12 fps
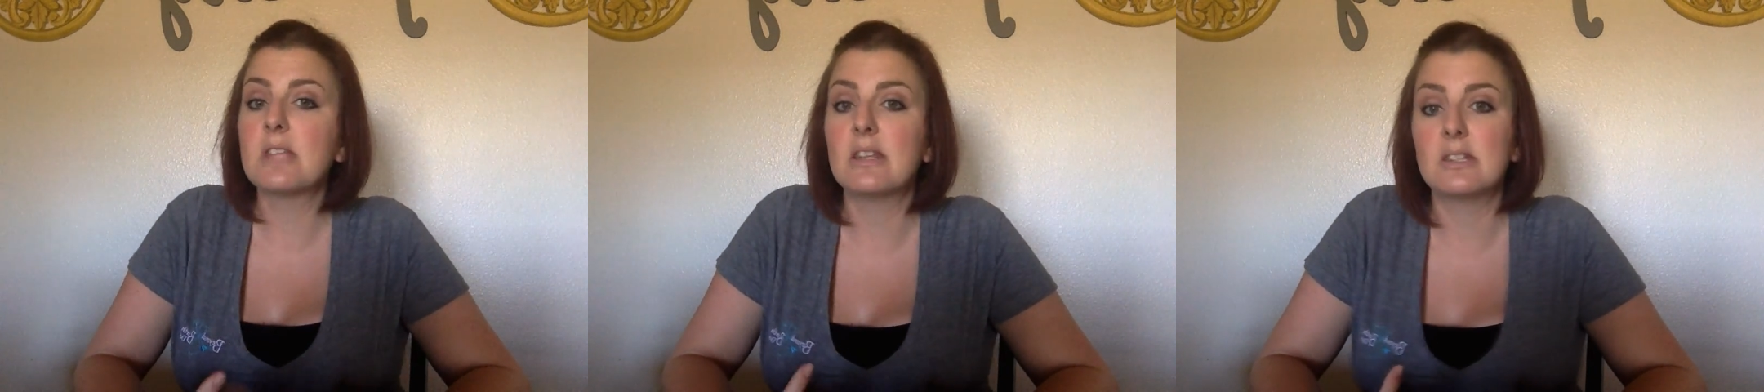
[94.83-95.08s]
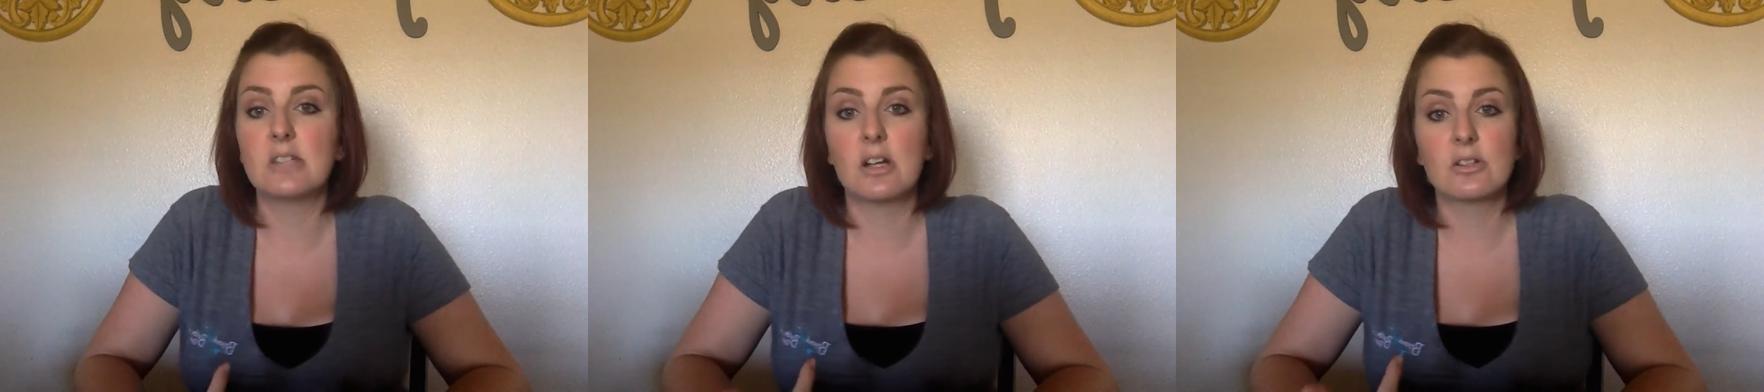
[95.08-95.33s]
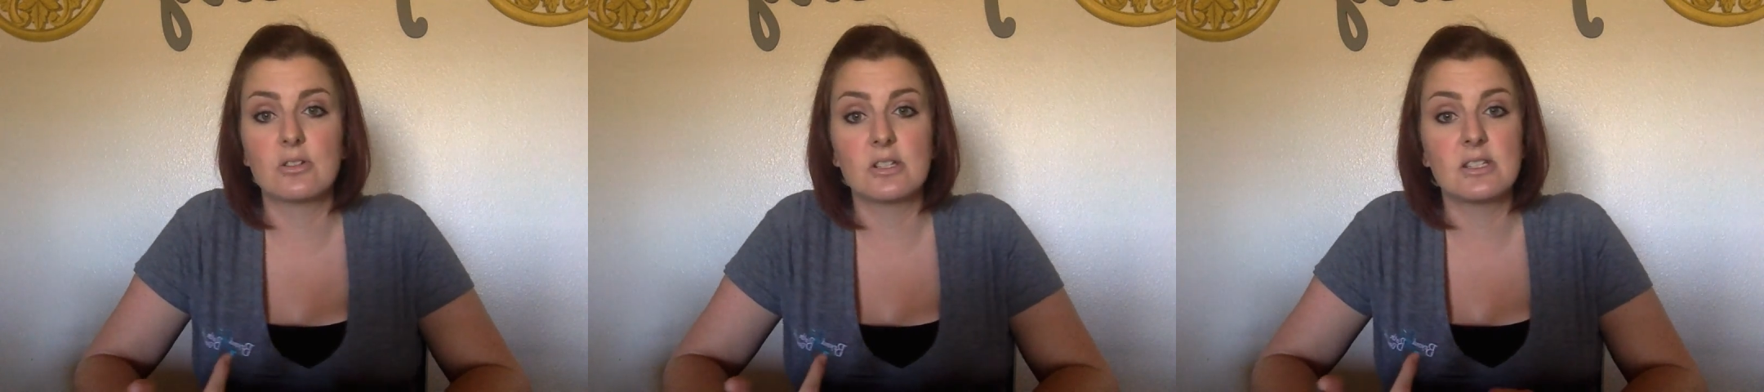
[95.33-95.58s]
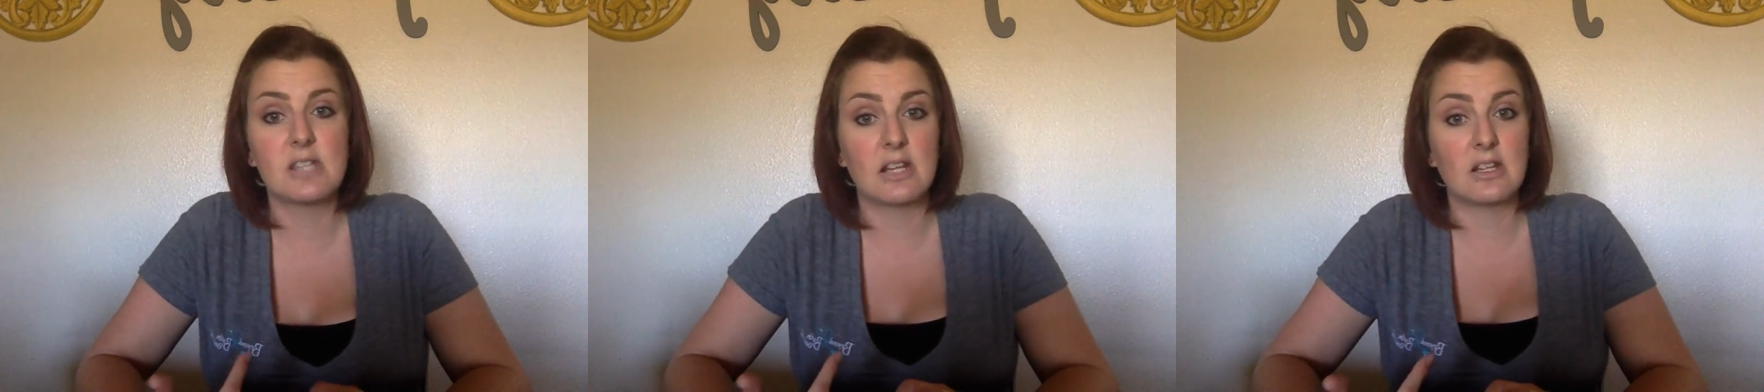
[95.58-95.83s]
and the doctor
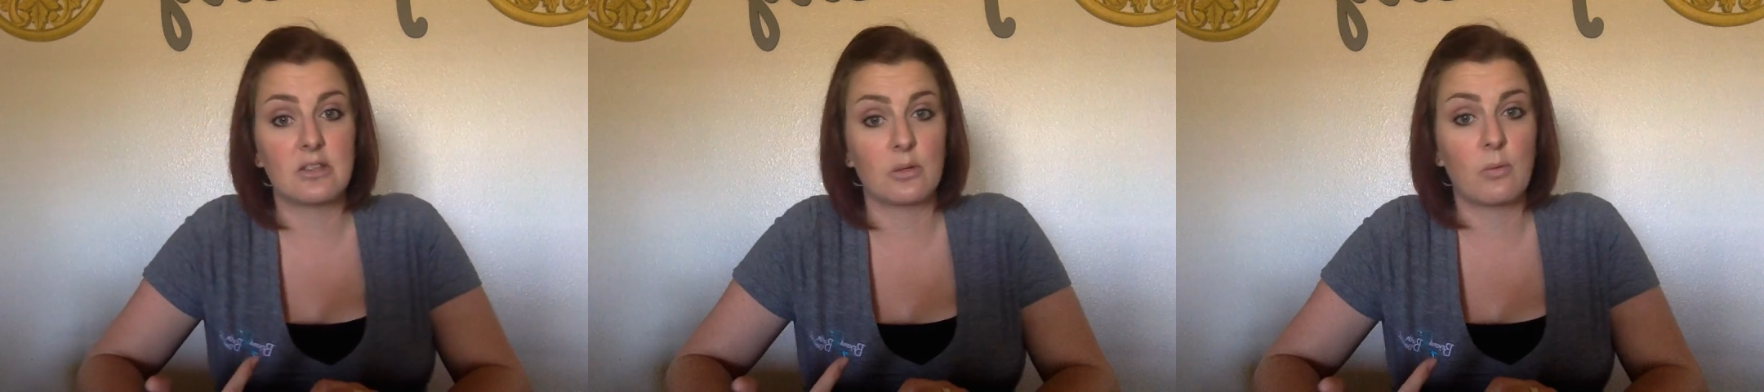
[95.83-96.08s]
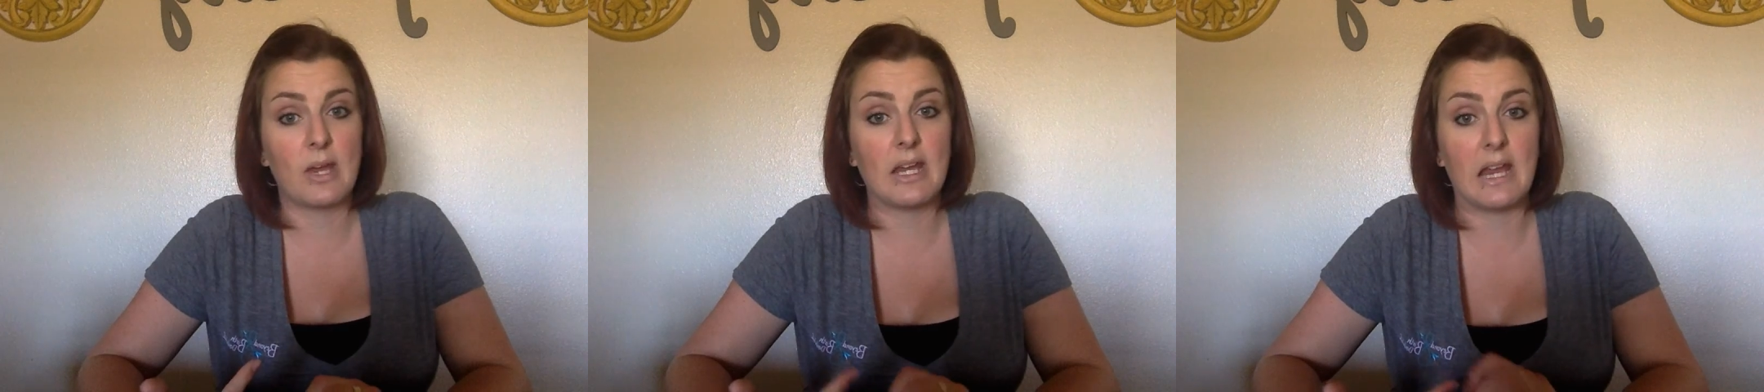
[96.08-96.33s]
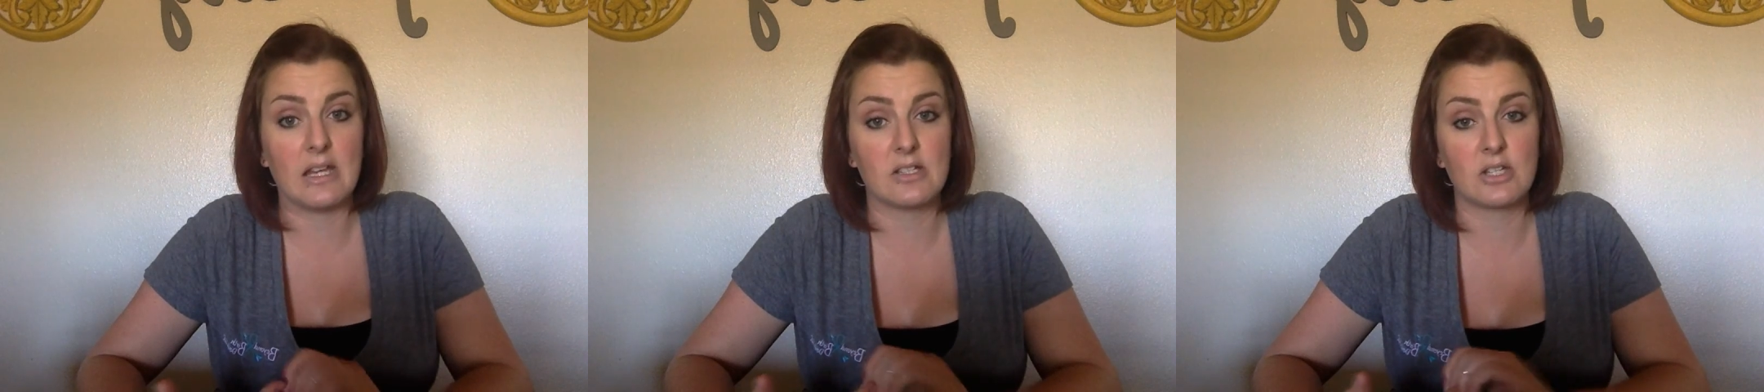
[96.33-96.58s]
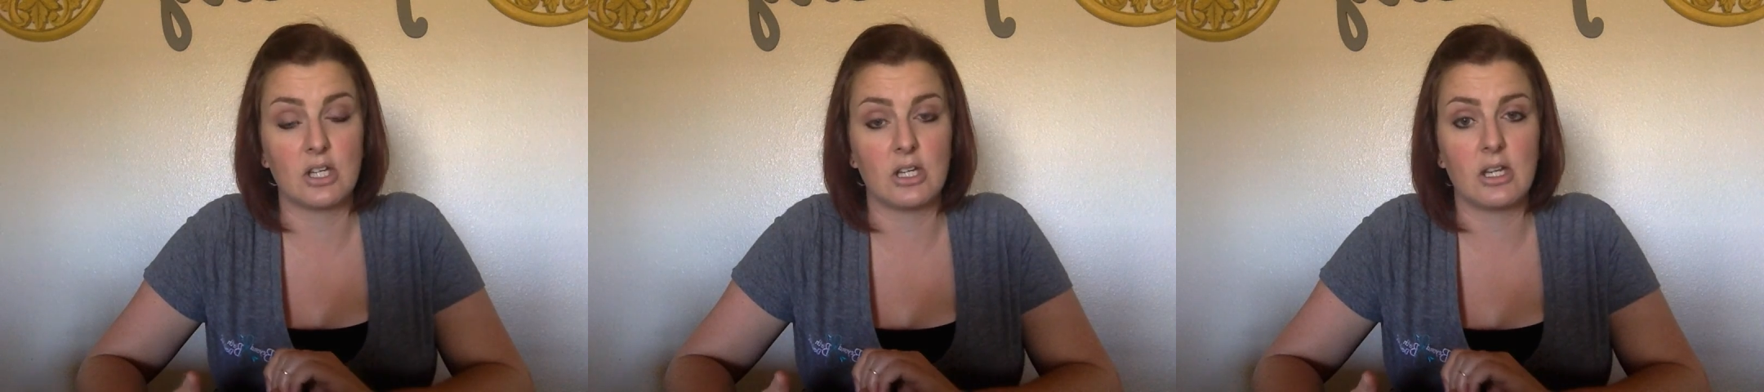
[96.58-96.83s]
is saying that their weight gain is
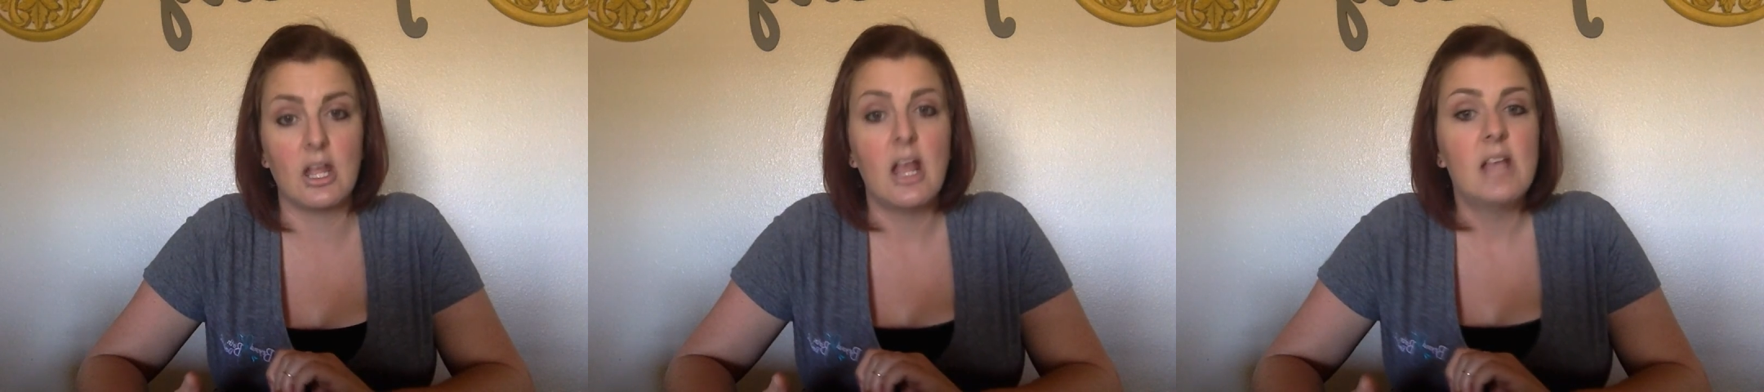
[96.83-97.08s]
good.